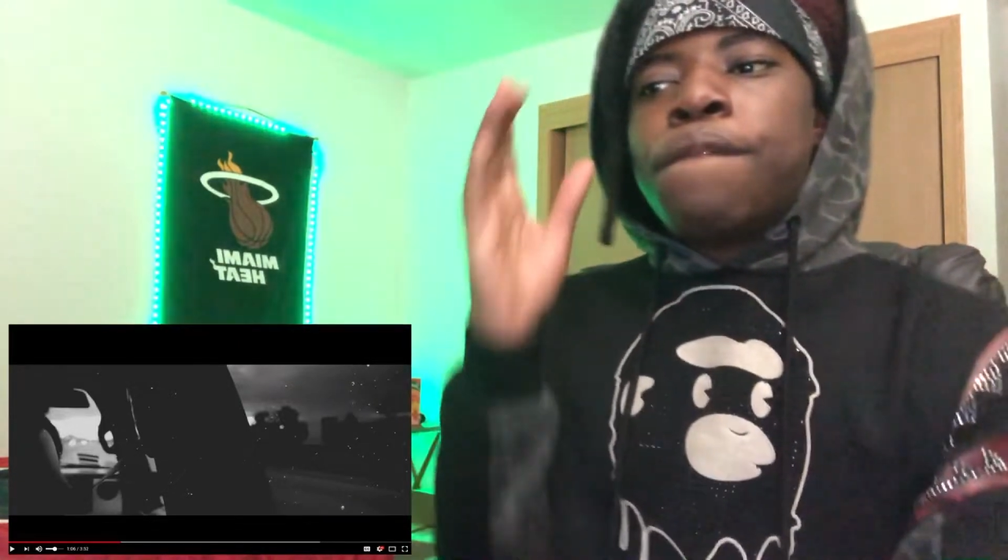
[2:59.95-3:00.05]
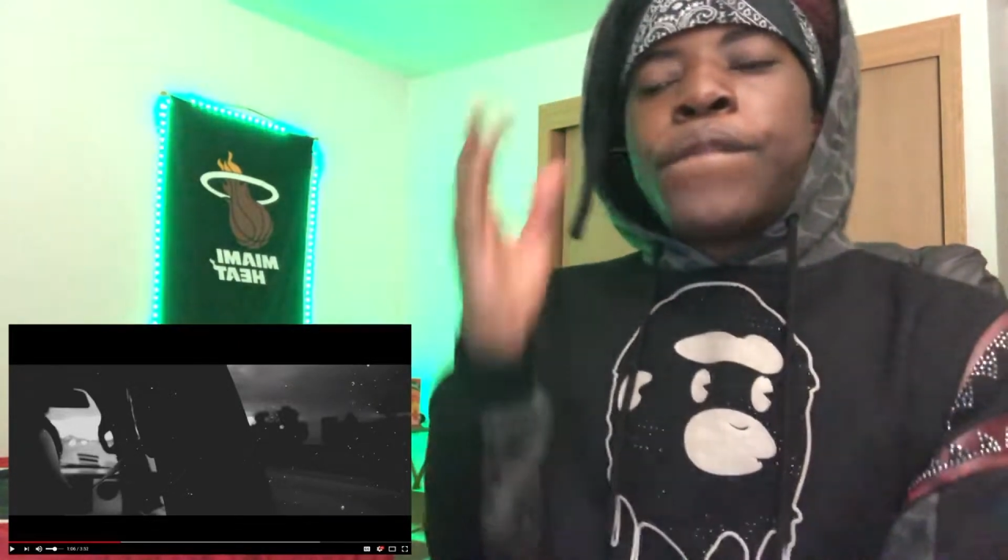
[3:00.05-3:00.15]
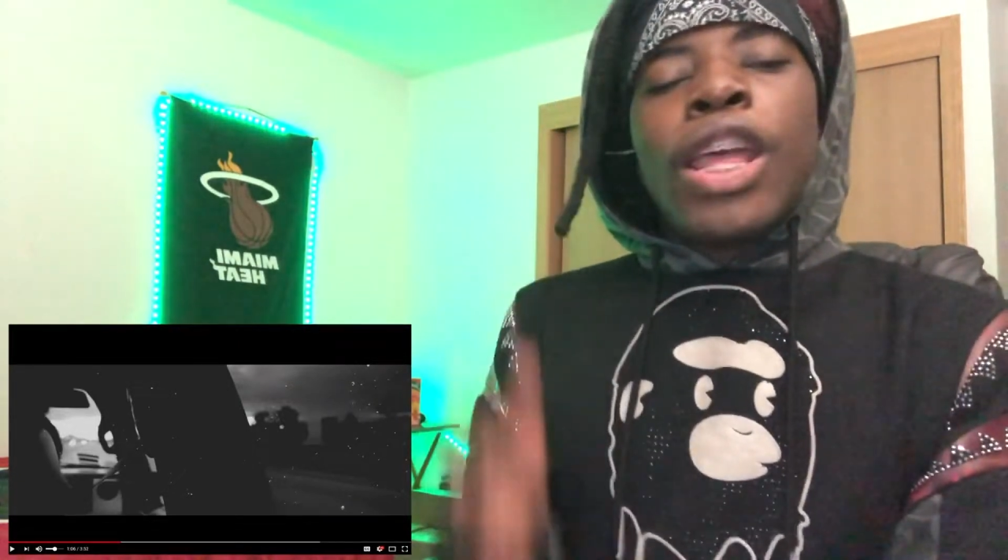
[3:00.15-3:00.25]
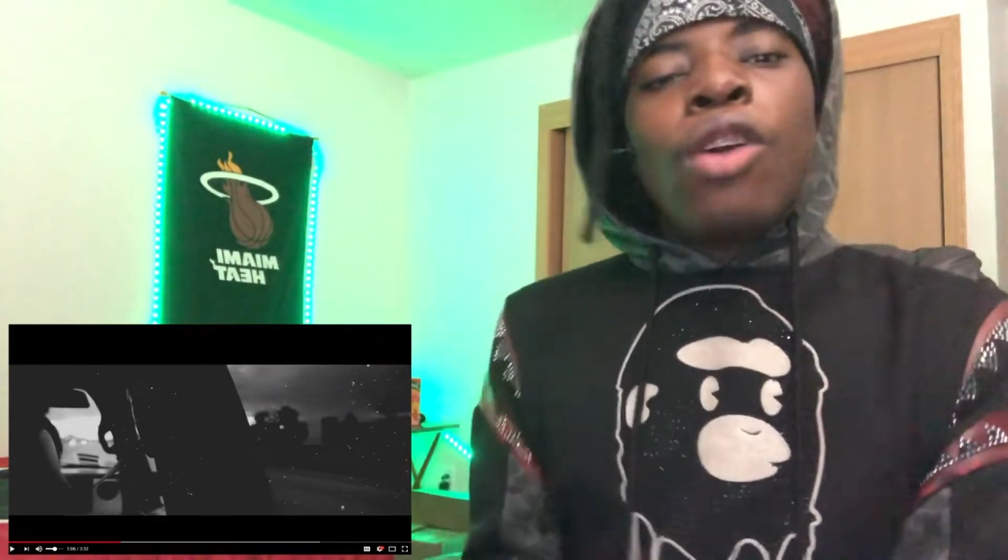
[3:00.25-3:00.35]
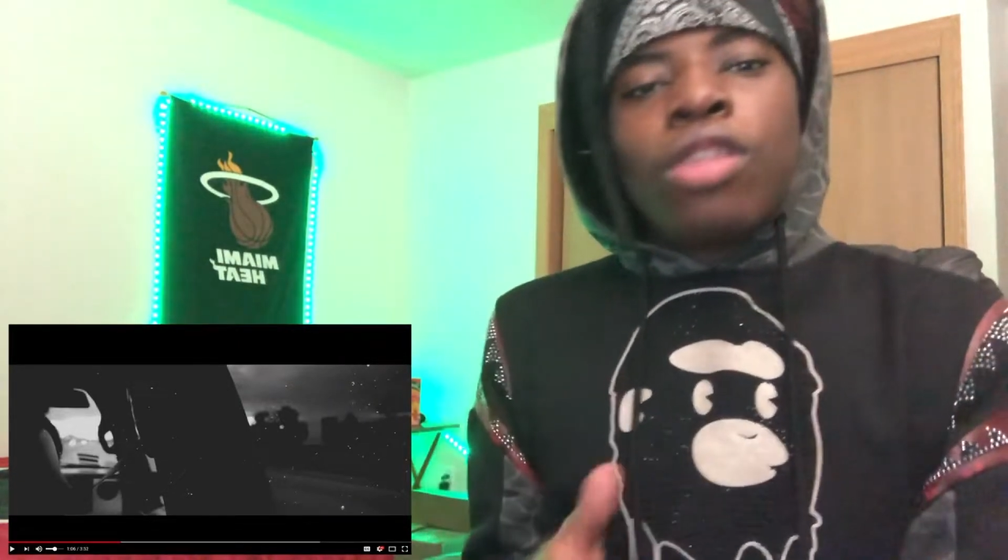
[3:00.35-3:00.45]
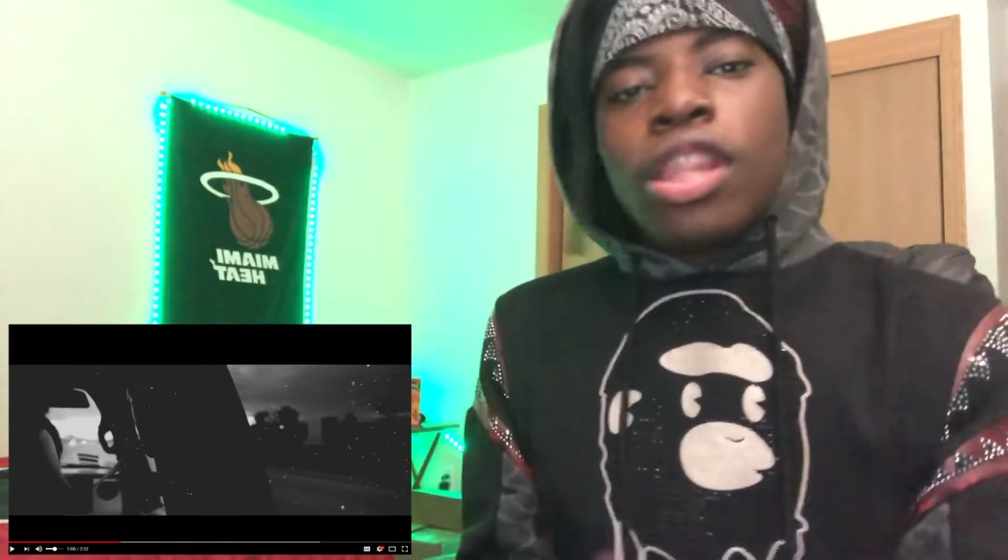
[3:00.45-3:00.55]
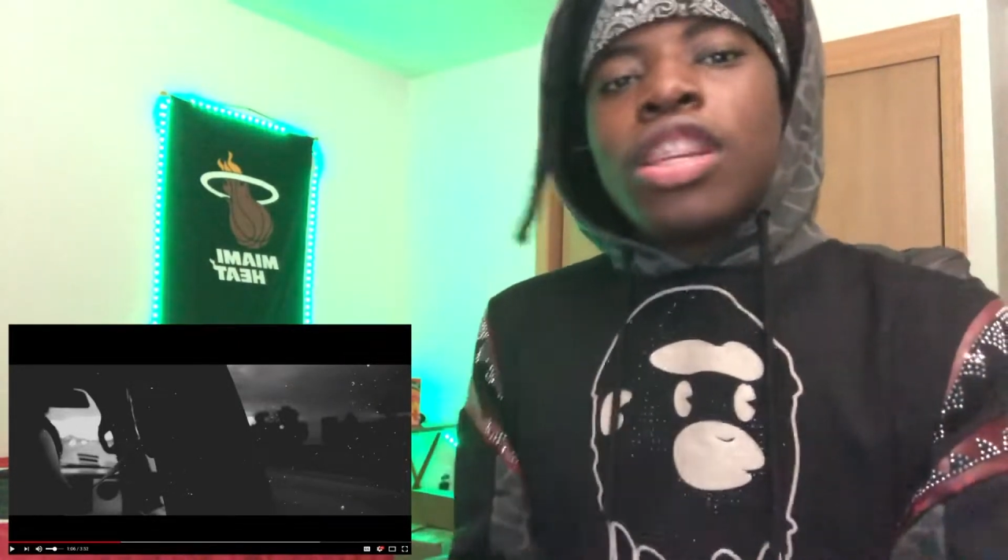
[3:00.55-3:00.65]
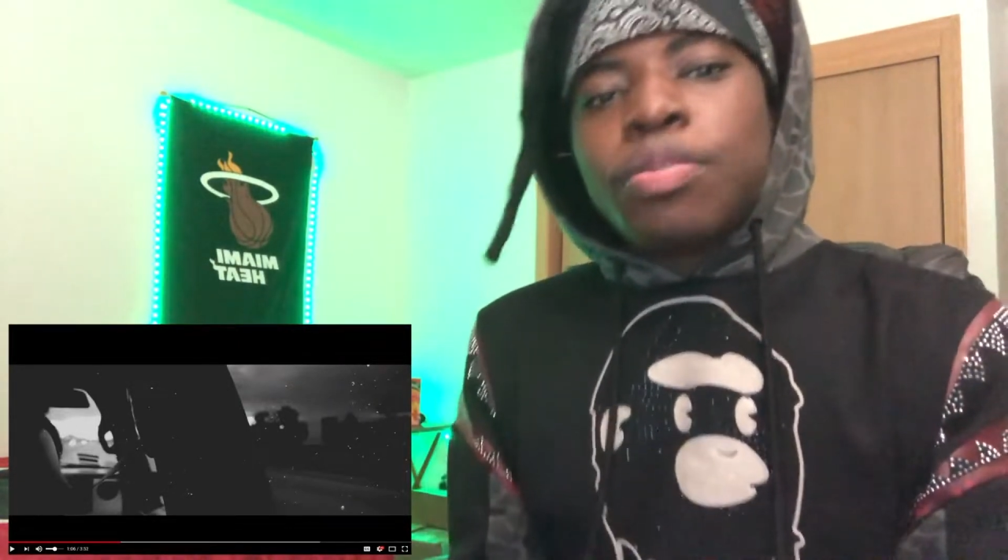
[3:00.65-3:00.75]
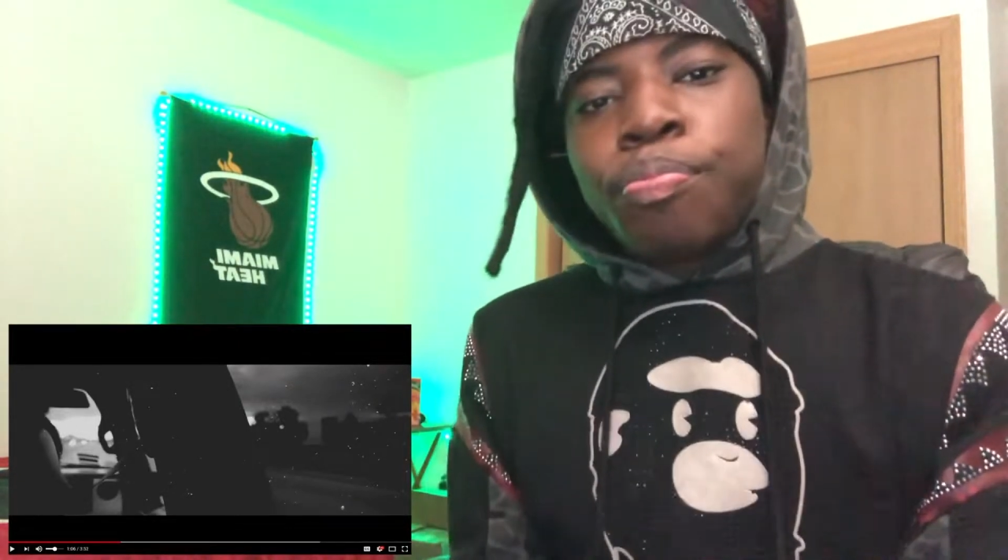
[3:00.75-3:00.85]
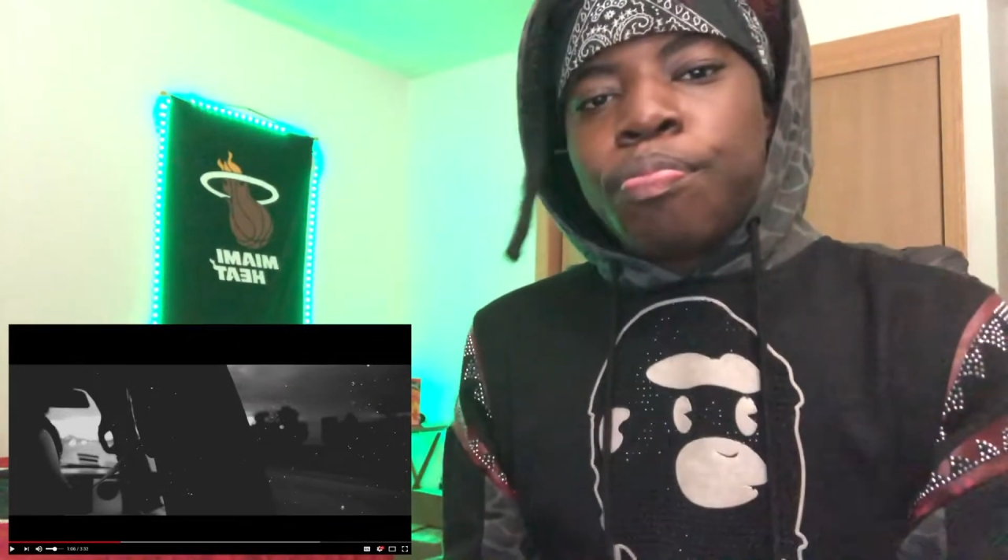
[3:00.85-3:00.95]
feel
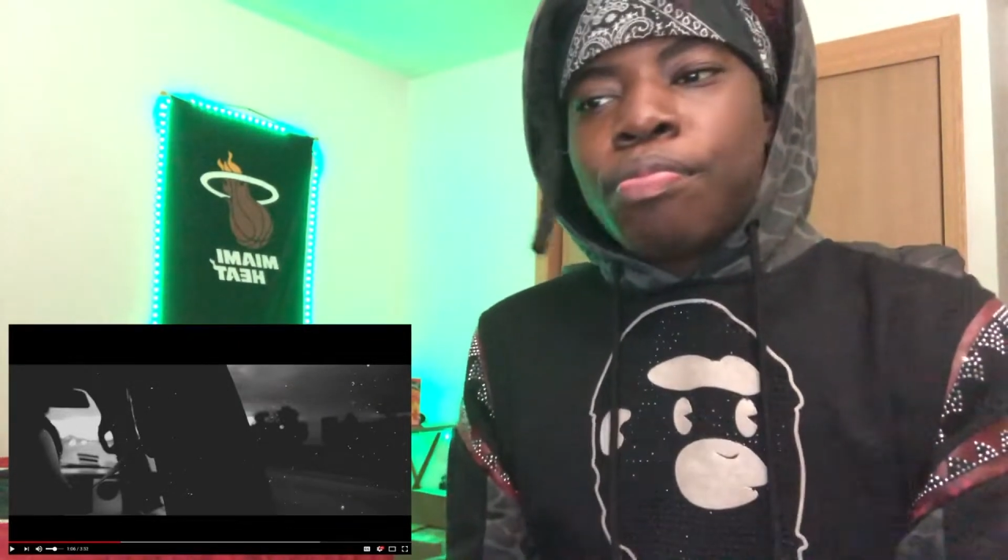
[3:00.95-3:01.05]
this,